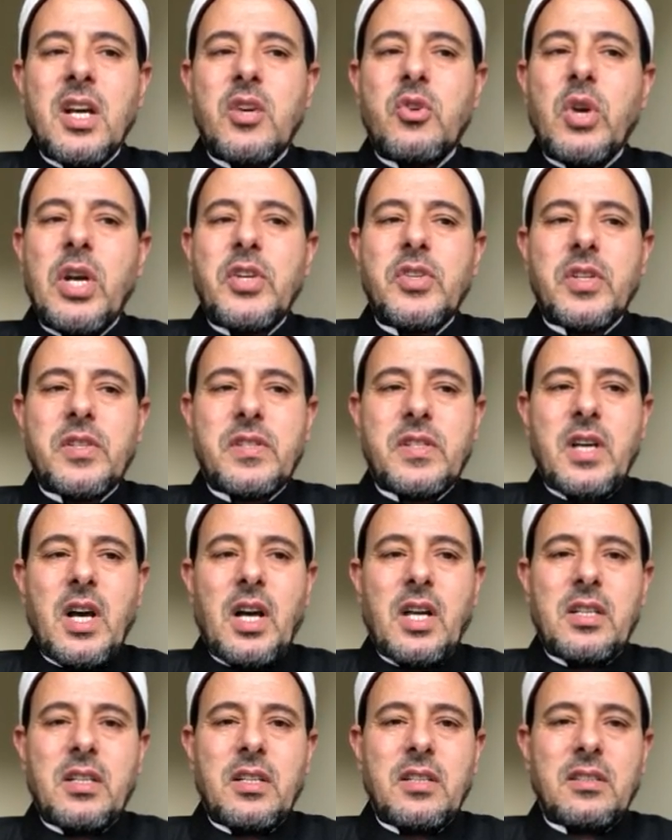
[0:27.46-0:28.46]
Gracious
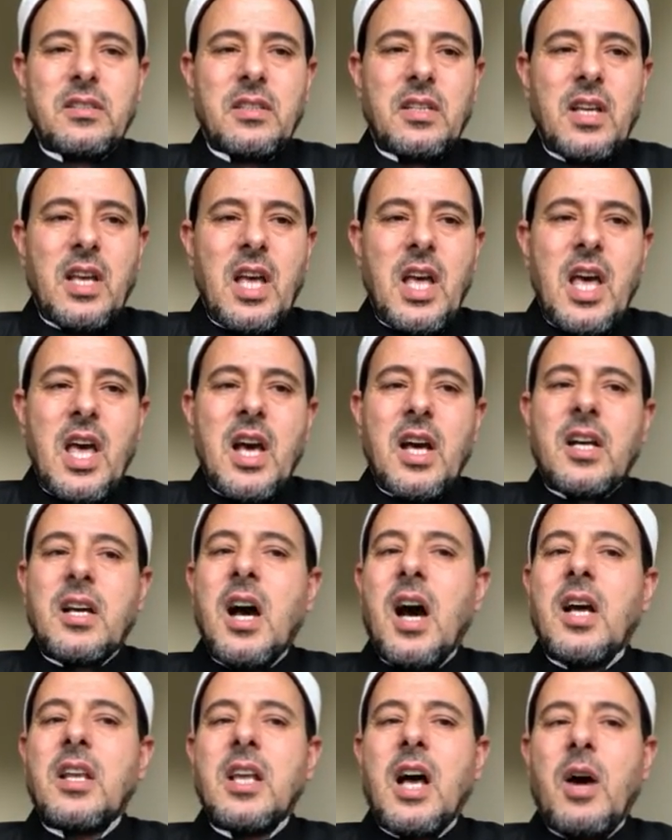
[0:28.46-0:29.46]
God,
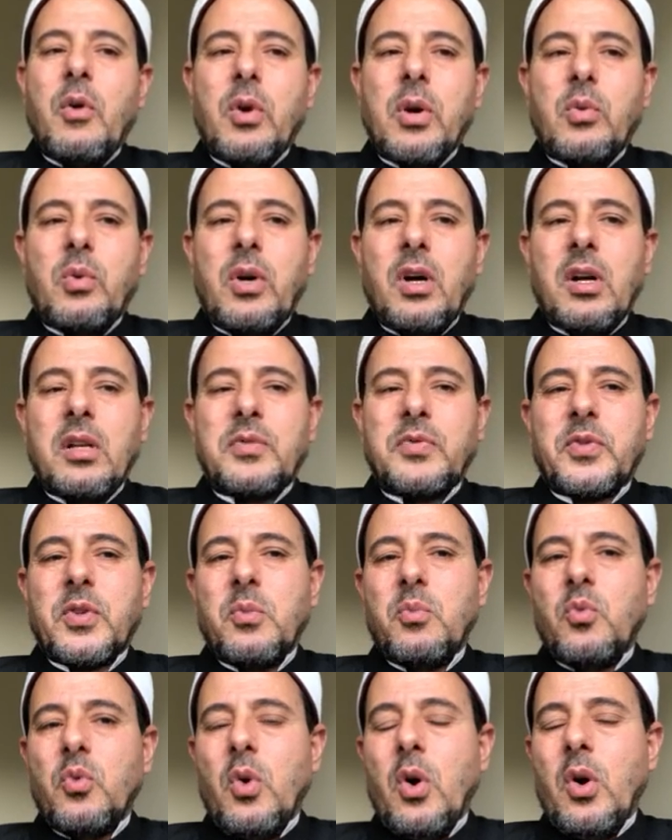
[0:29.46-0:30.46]
guard our world
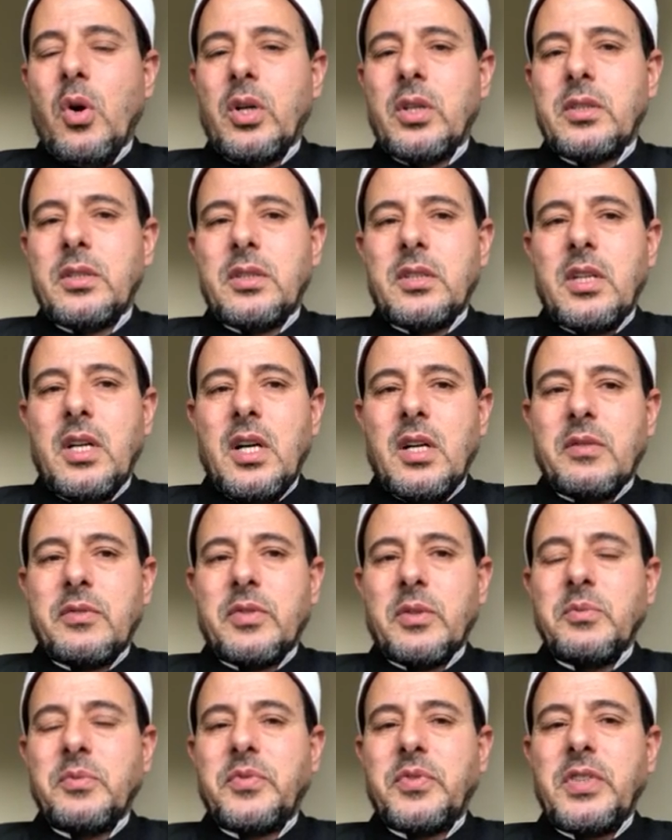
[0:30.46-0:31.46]
from war,
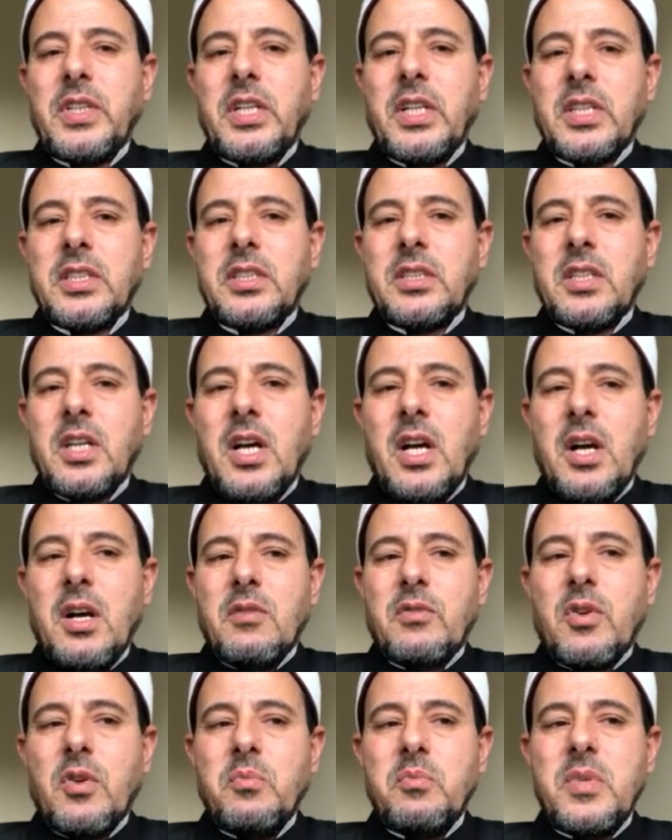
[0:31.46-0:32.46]
from fear,
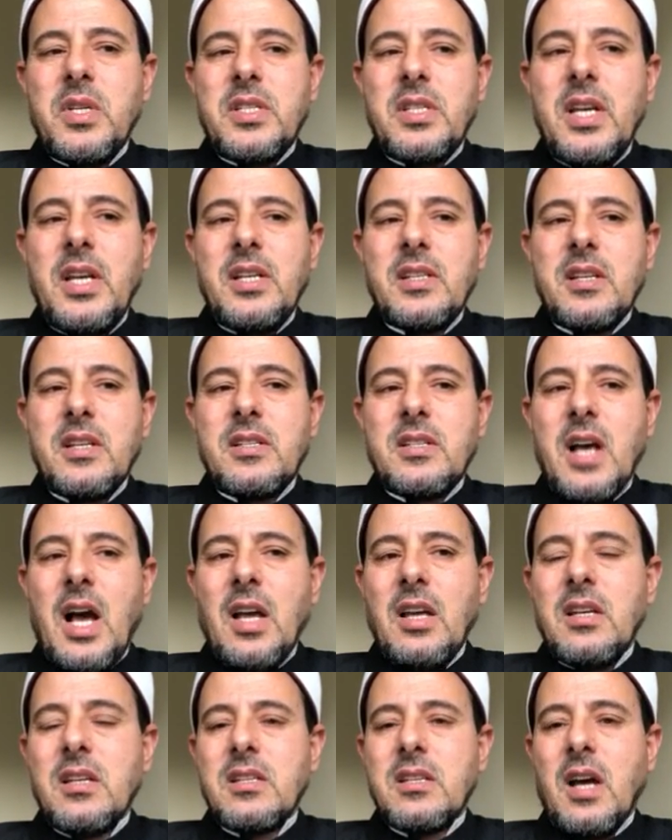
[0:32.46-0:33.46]
from diseases,
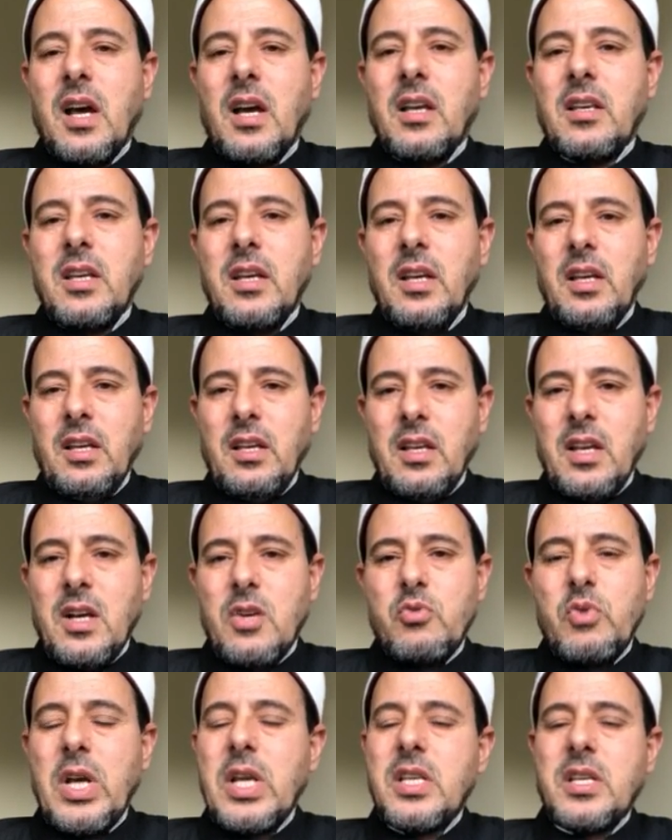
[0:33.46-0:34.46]
anxiety,
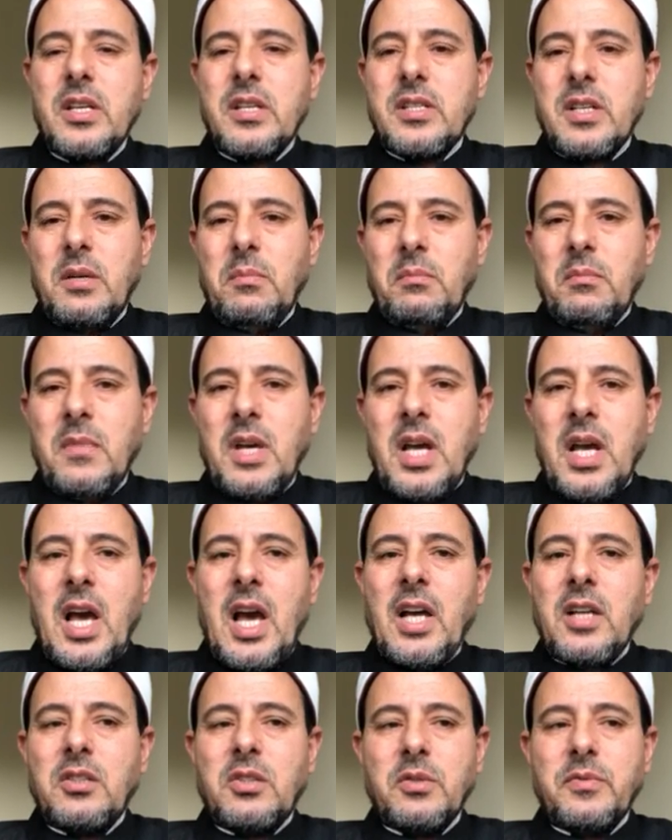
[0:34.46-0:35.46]
racism,
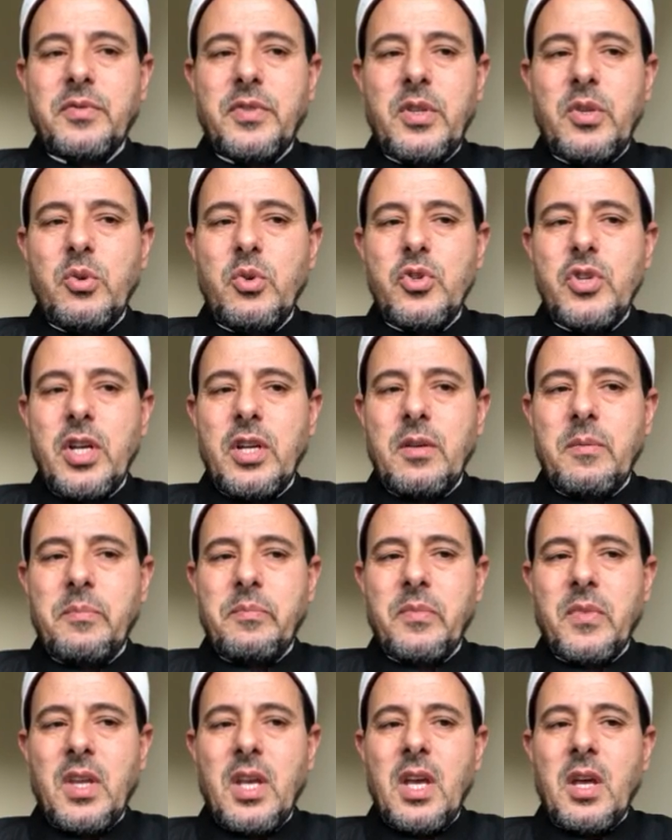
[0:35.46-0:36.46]
and confusion.
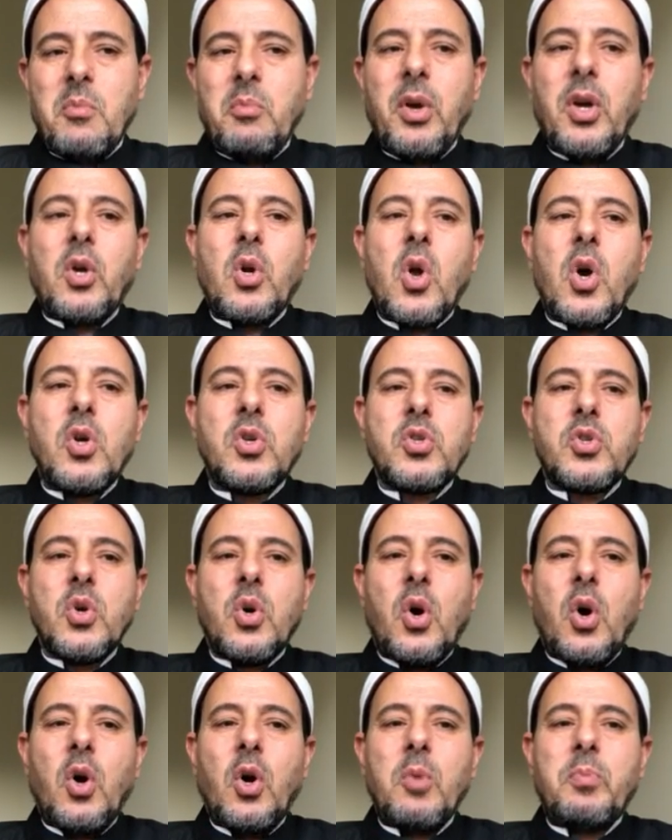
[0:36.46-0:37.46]
Be close to
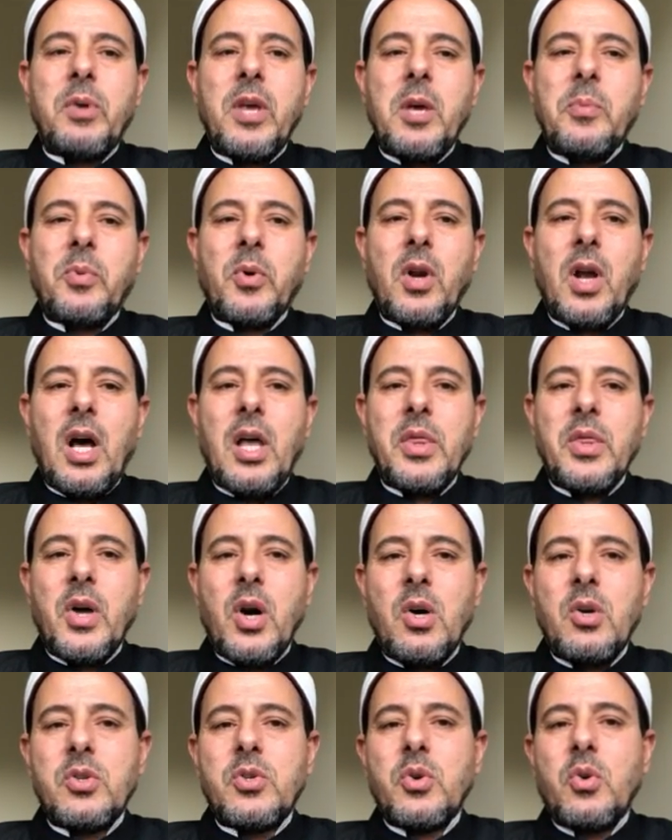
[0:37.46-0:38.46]
all people and
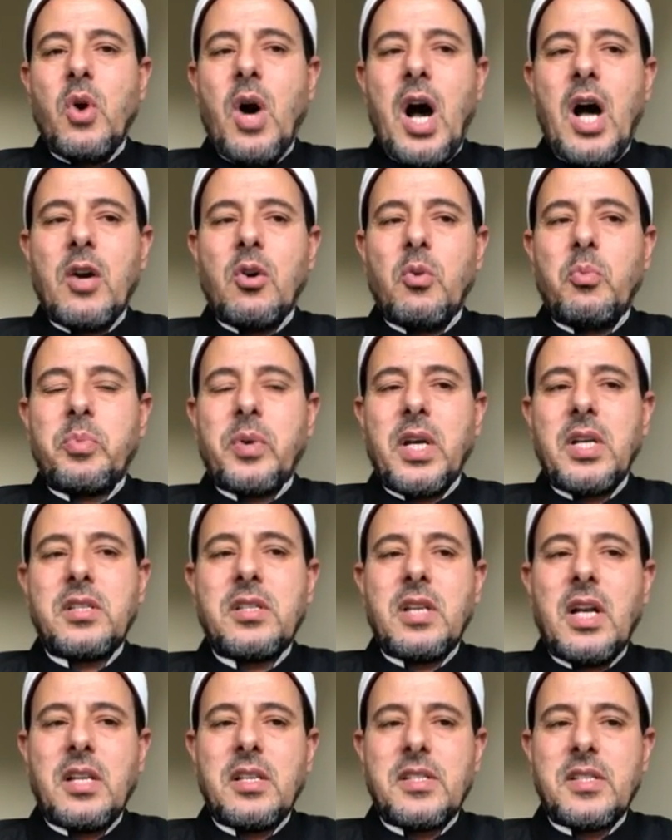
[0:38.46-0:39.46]
those who are
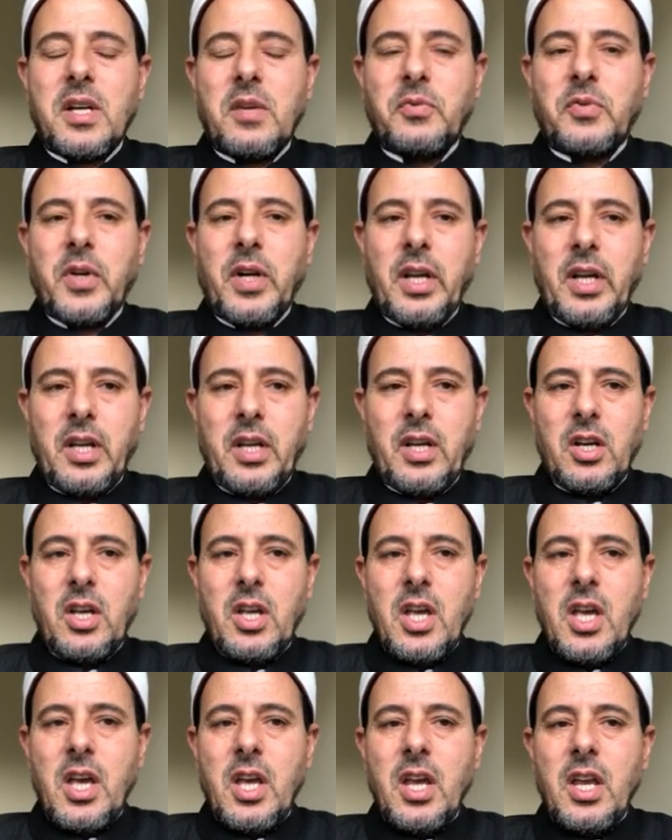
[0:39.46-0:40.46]
oppressed and suffering
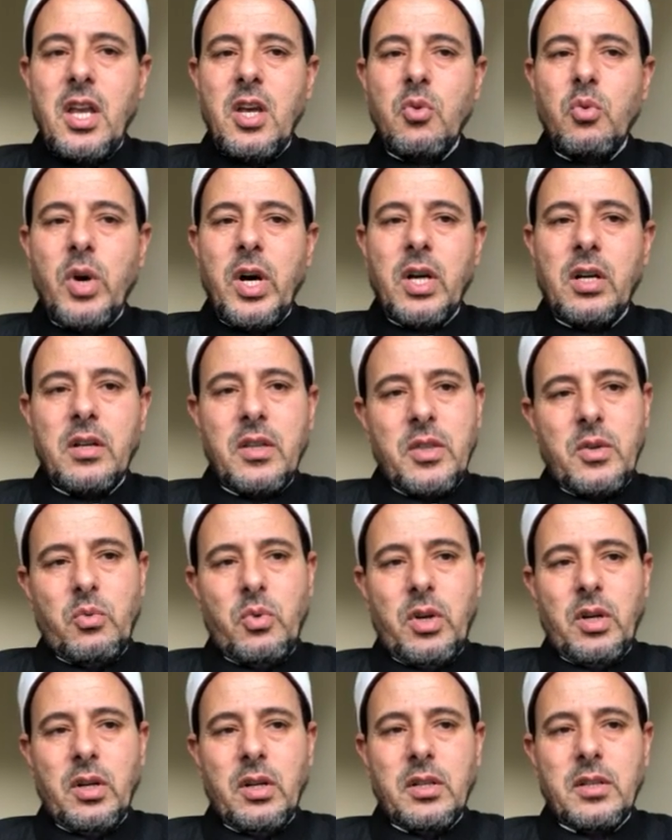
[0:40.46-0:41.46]
anywhere in the
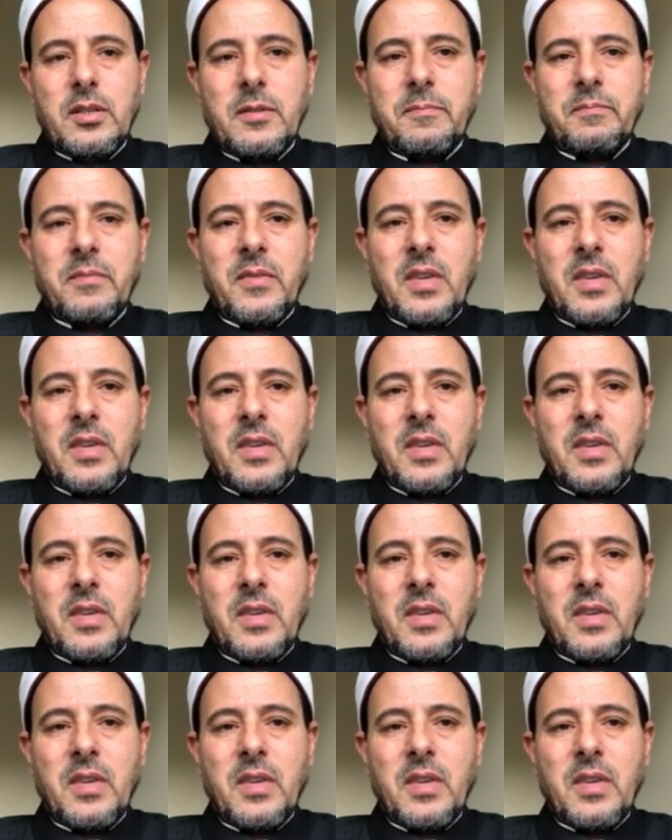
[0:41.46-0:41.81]
world.